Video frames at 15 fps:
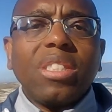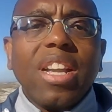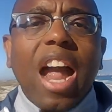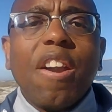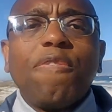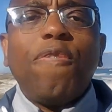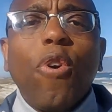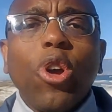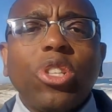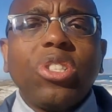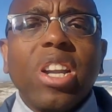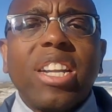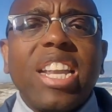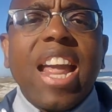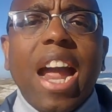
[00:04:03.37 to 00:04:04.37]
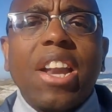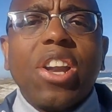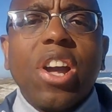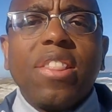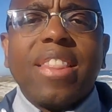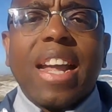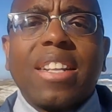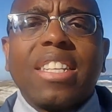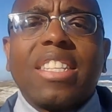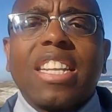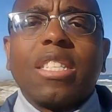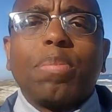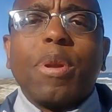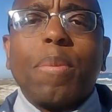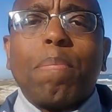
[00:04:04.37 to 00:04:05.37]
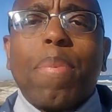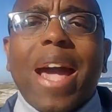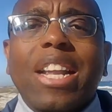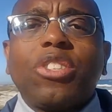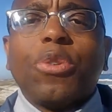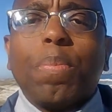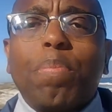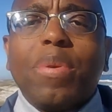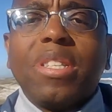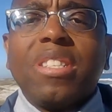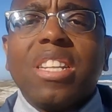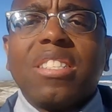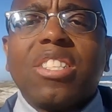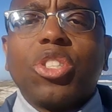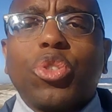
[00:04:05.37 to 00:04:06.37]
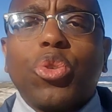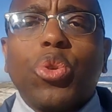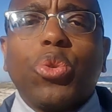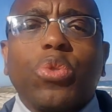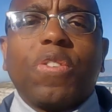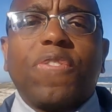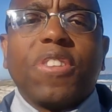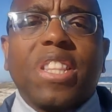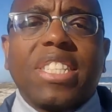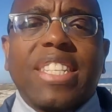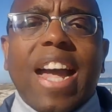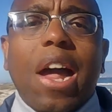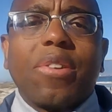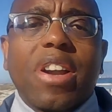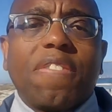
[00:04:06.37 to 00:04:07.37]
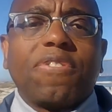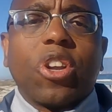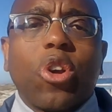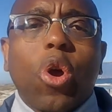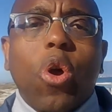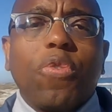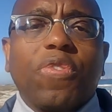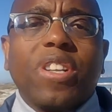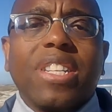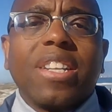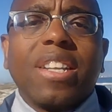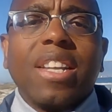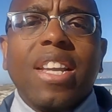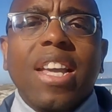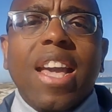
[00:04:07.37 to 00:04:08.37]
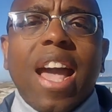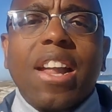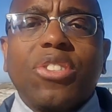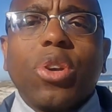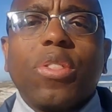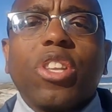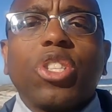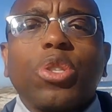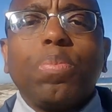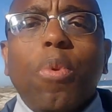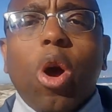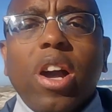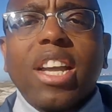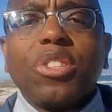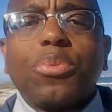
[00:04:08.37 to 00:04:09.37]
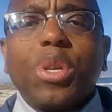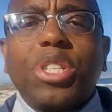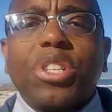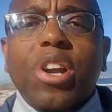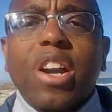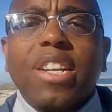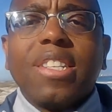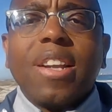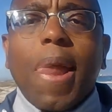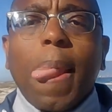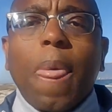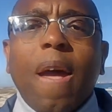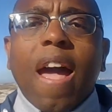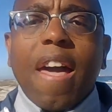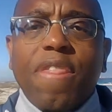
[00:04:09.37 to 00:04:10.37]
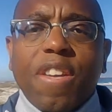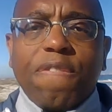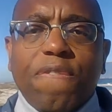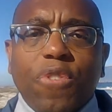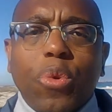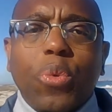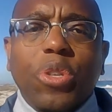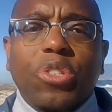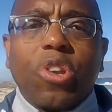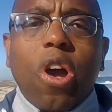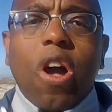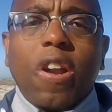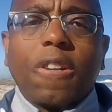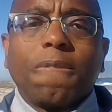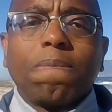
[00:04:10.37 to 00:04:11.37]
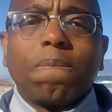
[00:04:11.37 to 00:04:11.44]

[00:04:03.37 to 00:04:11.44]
Unfortunately, I learned that it has been back to business as usual for the town after COVID, and so the smog has returned and the view is gone.